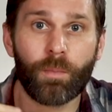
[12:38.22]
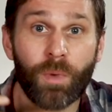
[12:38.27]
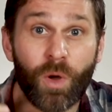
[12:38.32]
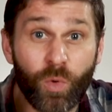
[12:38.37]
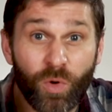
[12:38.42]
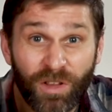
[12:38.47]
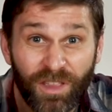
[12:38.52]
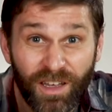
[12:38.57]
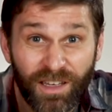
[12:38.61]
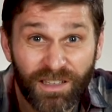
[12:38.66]
But
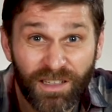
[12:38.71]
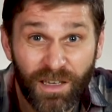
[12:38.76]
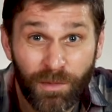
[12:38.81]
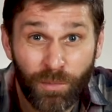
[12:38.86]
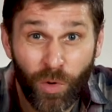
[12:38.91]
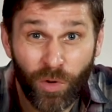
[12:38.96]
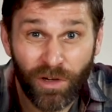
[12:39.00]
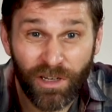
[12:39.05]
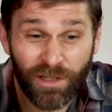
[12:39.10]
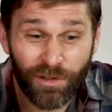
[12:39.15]
where things get
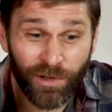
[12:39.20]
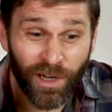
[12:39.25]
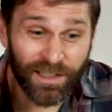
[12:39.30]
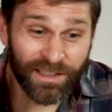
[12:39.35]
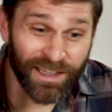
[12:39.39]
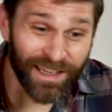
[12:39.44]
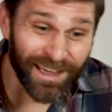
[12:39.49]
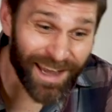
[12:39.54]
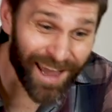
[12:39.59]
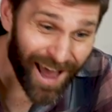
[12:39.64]
more
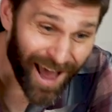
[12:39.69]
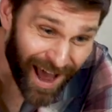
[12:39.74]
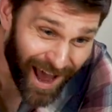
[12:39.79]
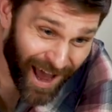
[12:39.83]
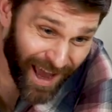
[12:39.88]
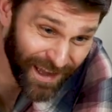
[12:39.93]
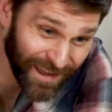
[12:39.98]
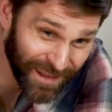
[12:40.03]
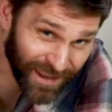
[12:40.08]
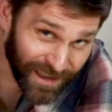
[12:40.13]
interesting,
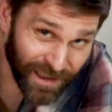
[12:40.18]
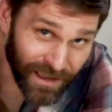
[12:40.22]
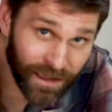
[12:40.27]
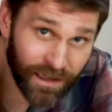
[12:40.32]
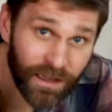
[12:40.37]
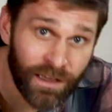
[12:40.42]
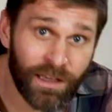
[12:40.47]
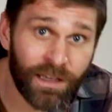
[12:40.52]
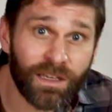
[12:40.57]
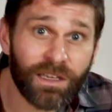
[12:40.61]
I
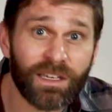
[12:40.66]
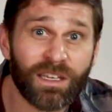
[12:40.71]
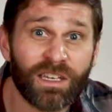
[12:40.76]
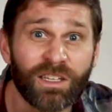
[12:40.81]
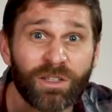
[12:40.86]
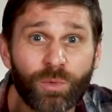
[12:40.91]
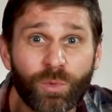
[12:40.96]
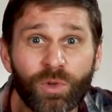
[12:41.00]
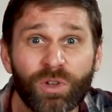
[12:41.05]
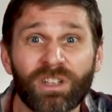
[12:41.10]
think,
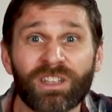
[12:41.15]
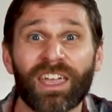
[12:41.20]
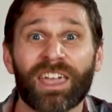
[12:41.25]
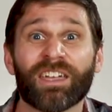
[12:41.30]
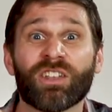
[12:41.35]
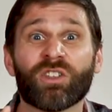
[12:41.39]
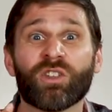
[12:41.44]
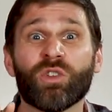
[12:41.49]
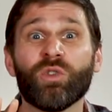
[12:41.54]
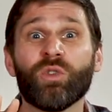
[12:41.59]
is when we
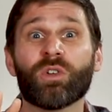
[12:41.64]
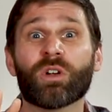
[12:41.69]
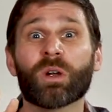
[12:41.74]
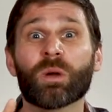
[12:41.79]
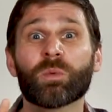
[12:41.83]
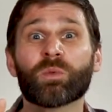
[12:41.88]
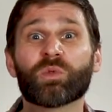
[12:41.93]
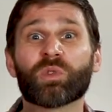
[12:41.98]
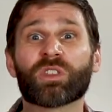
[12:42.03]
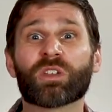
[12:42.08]
take two
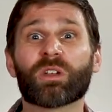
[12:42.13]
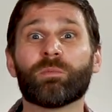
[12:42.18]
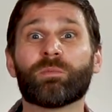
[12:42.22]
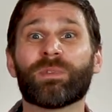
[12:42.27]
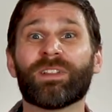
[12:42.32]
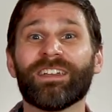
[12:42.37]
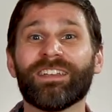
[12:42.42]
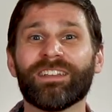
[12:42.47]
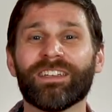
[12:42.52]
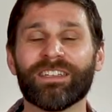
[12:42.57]
herbs with
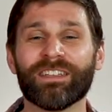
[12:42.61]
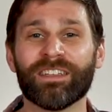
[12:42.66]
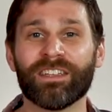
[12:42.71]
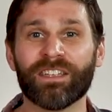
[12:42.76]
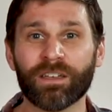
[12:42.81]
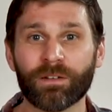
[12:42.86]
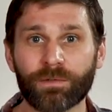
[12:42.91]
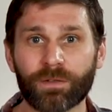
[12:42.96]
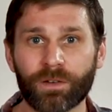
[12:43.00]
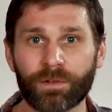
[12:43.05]
completely
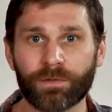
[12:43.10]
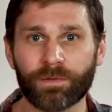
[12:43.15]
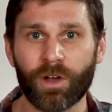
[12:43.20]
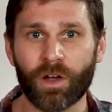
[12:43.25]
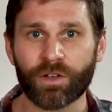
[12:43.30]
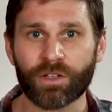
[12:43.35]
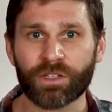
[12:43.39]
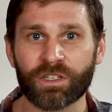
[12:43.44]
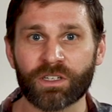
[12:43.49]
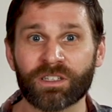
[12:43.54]
different
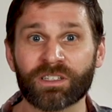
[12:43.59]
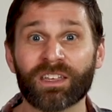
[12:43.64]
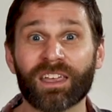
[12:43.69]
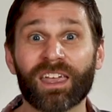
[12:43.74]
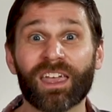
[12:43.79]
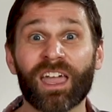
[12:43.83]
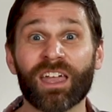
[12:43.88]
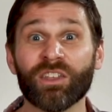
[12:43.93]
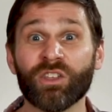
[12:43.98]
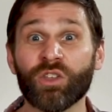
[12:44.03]
functions
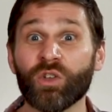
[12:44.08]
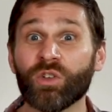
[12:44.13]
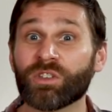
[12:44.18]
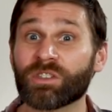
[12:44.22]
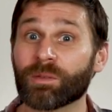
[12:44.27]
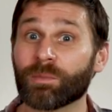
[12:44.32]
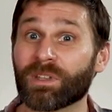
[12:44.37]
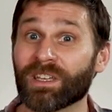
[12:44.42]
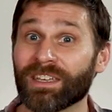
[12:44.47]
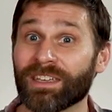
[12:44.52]
and
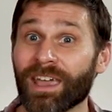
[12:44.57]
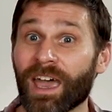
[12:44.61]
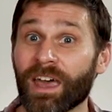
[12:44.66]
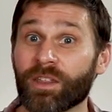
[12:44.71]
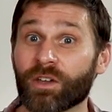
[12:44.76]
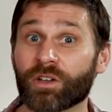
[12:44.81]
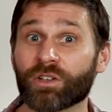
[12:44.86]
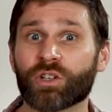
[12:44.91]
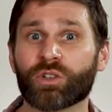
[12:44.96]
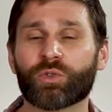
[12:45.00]
use them
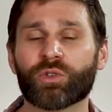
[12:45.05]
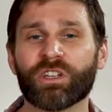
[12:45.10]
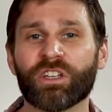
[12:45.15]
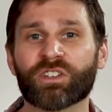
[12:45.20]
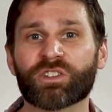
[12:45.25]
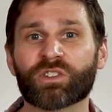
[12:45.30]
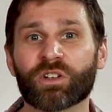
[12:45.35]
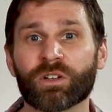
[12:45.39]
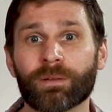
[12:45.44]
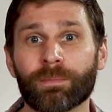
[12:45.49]
together to treat
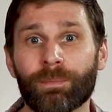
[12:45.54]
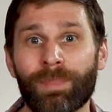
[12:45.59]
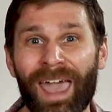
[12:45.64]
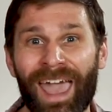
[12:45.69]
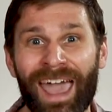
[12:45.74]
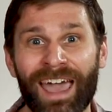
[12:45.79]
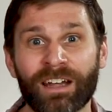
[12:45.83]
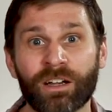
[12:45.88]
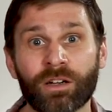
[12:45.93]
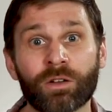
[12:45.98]
a certain
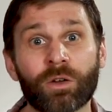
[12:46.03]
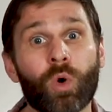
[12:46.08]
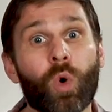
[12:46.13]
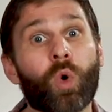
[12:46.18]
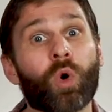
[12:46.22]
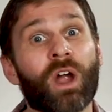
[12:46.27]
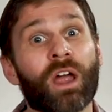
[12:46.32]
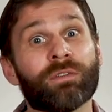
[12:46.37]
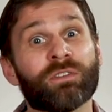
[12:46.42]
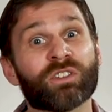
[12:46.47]
pattern
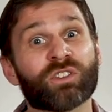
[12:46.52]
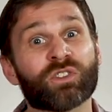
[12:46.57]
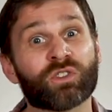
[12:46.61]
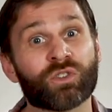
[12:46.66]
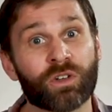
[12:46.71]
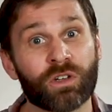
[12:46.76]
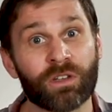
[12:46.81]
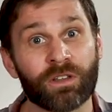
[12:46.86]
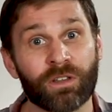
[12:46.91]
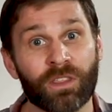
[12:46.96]
or have a
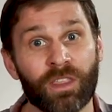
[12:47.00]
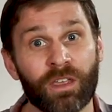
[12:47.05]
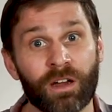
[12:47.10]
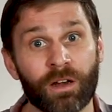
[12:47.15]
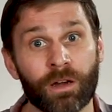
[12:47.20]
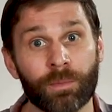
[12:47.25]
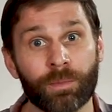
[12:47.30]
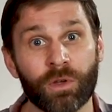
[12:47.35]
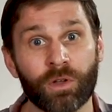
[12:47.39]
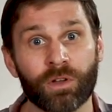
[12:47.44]
certain
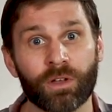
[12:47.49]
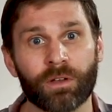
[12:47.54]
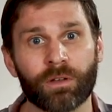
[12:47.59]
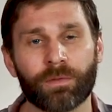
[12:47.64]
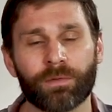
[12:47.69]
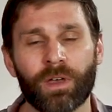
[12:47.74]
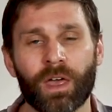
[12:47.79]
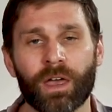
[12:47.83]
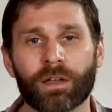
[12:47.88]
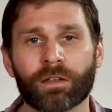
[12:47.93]
therapeutic
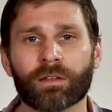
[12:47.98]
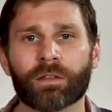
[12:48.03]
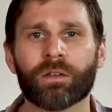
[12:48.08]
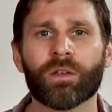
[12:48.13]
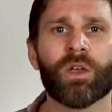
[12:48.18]
effect.